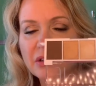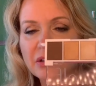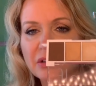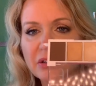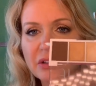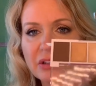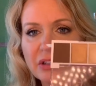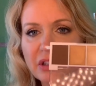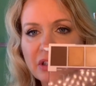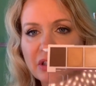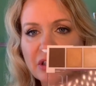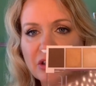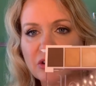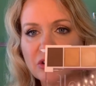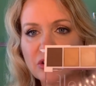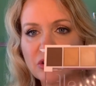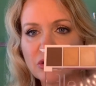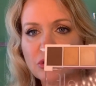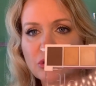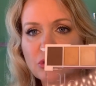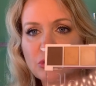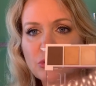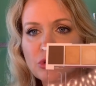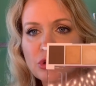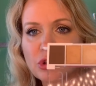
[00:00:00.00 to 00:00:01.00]
and then there's
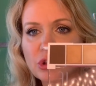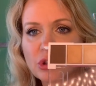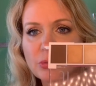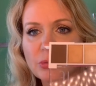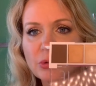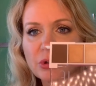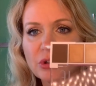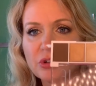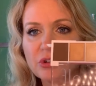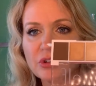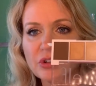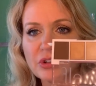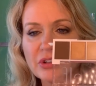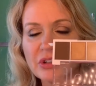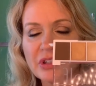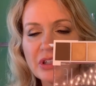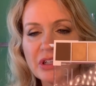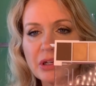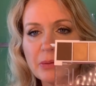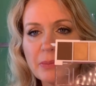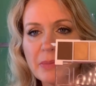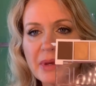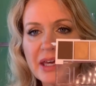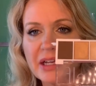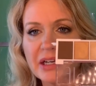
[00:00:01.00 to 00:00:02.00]
2 shimmers and then a
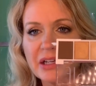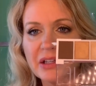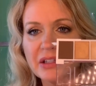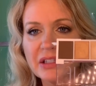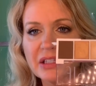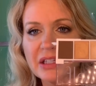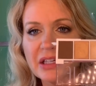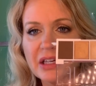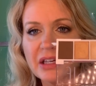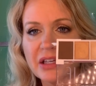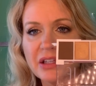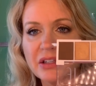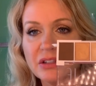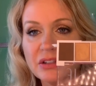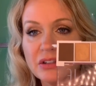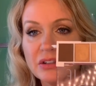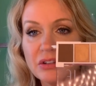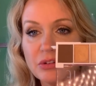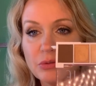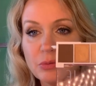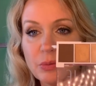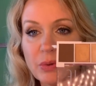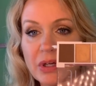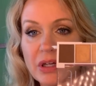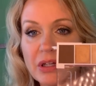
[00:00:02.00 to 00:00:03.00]
matte on the end
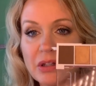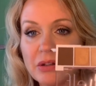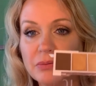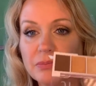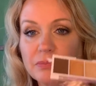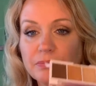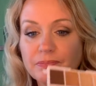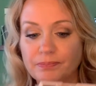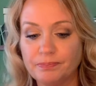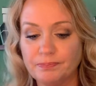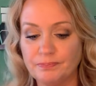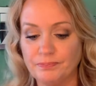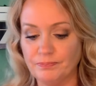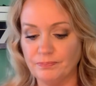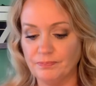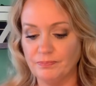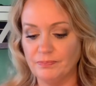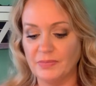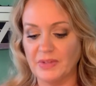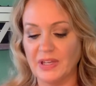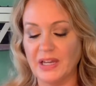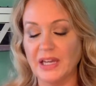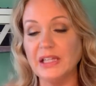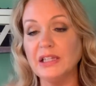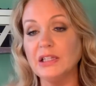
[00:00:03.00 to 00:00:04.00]
as well.
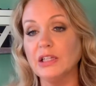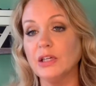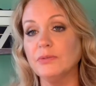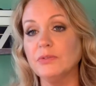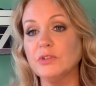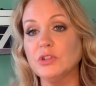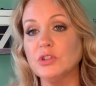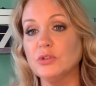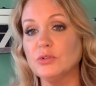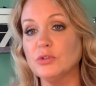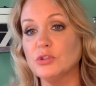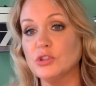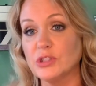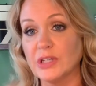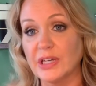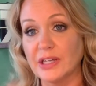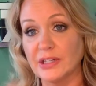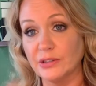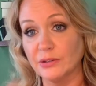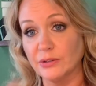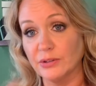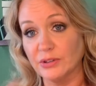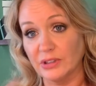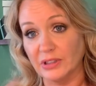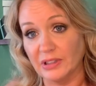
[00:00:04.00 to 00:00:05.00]
I love to use
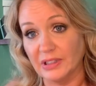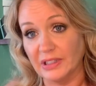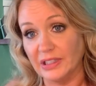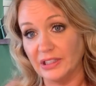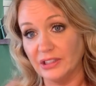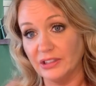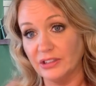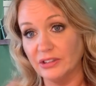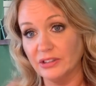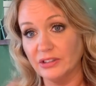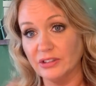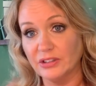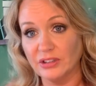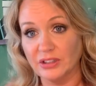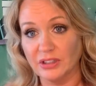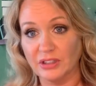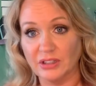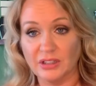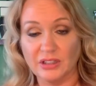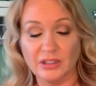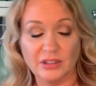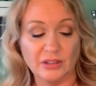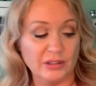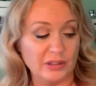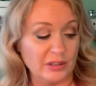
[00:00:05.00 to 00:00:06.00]
shadow as a liner. It's like
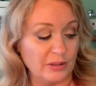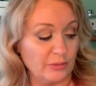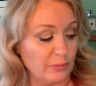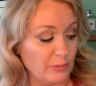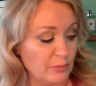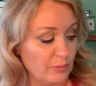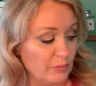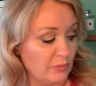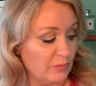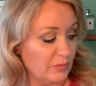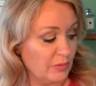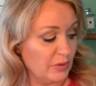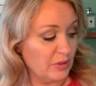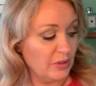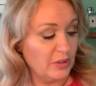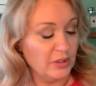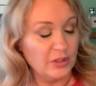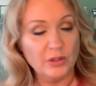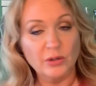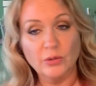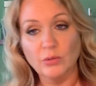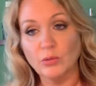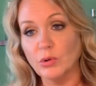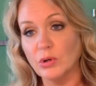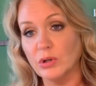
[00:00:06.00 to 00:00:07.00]
kind of like
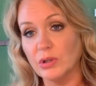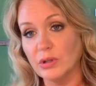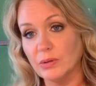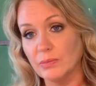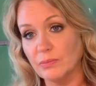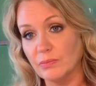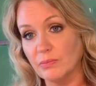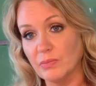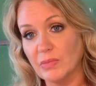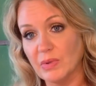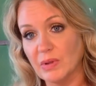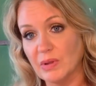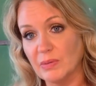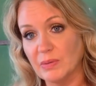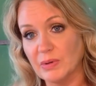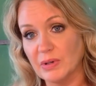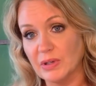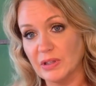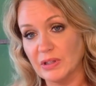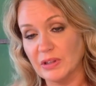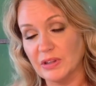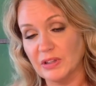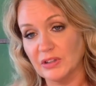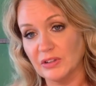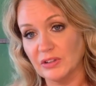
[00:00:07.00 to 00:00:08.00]
one of
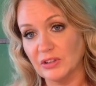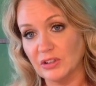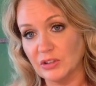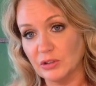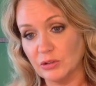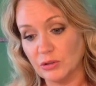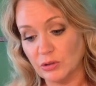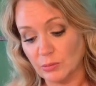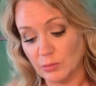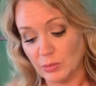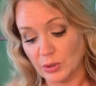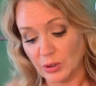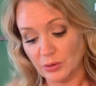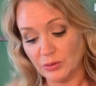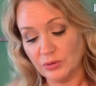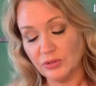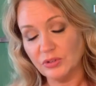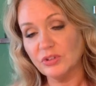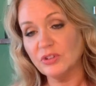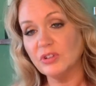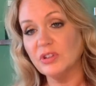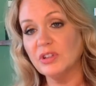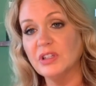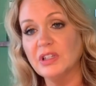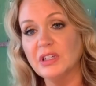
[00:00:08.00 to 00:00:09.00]
the things I do the
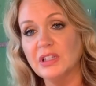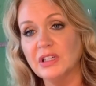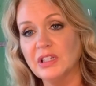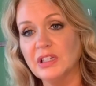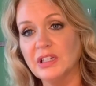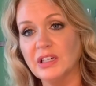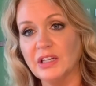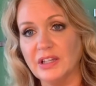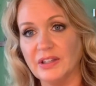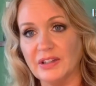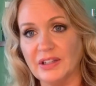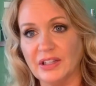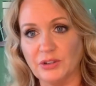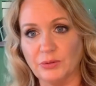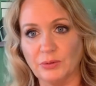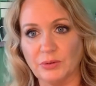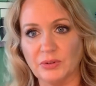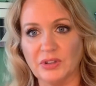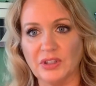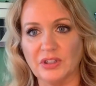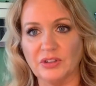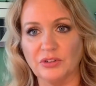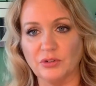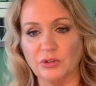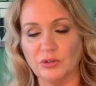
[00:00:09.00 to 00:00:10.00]
most, and that's what
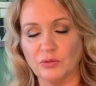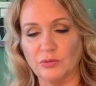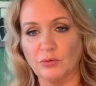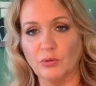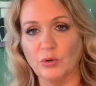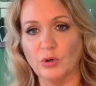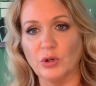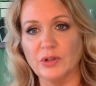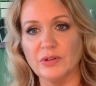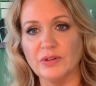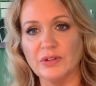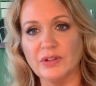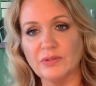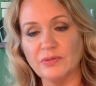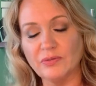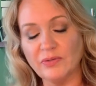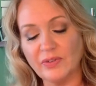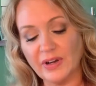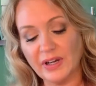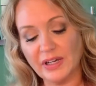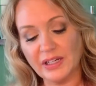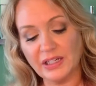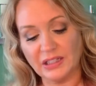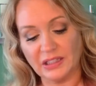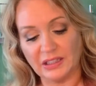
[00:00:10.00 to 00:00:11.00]
that's good for. And then
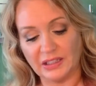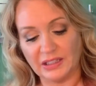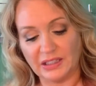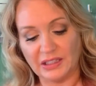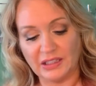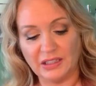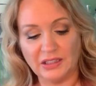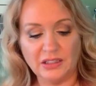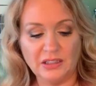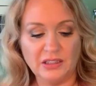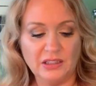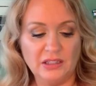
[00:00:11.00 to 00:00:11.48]
finally,